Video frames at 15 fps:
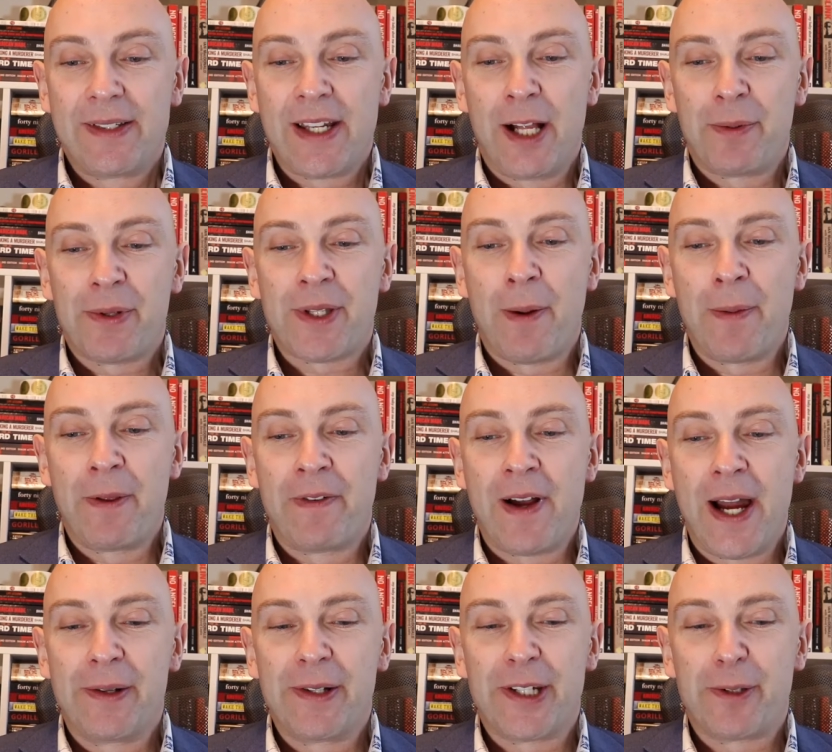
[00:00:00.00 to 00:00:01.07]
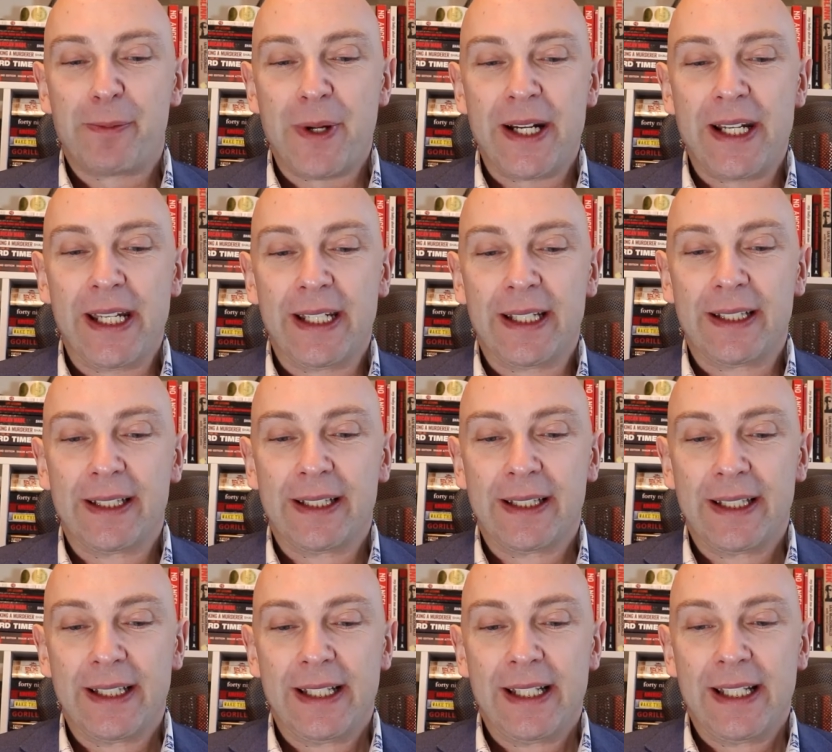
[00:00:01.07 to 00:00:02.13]
To help stop the virus spreading
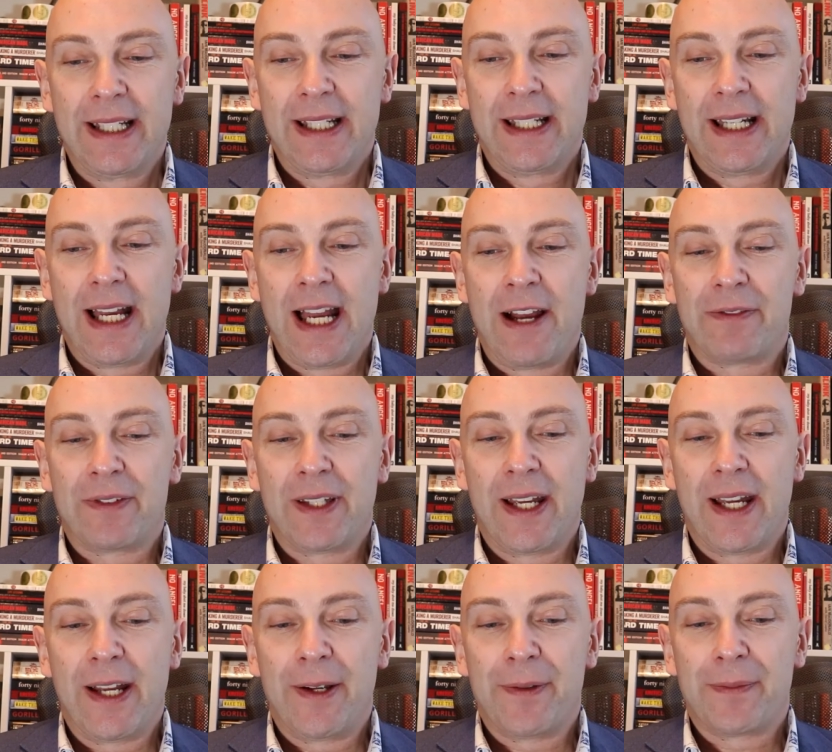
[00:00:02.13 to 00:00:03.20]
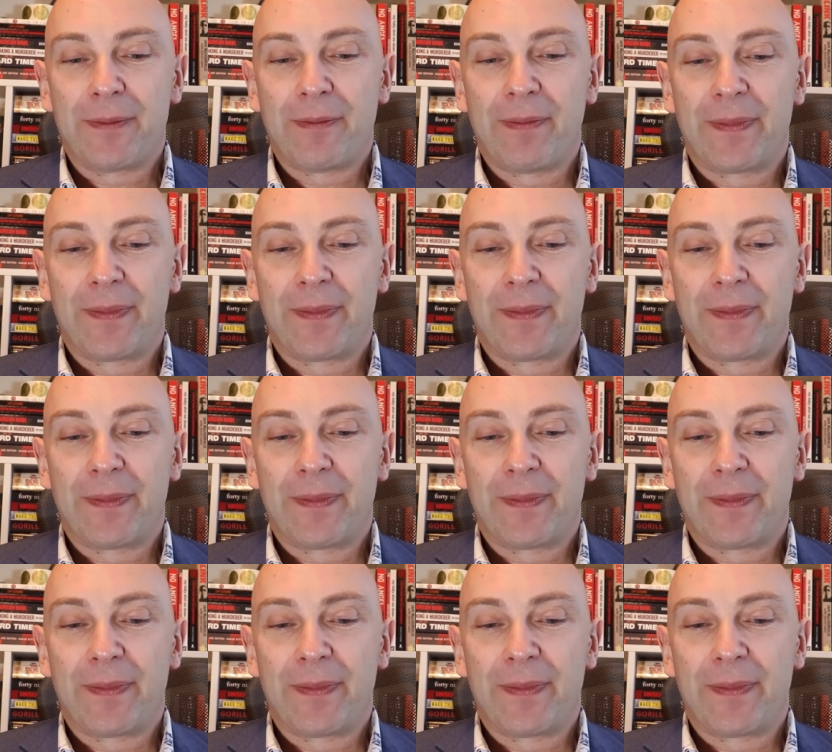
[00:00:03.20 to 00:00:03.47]
after